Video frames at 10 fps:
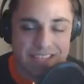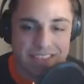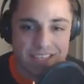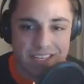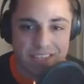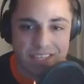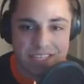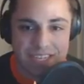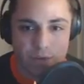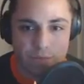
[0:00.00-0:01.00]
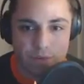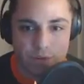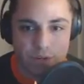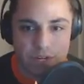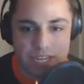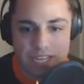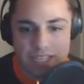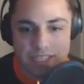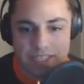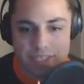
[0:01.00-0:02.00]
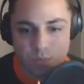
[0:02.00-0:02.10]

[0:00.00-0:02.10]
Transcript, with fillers: the the deal for this one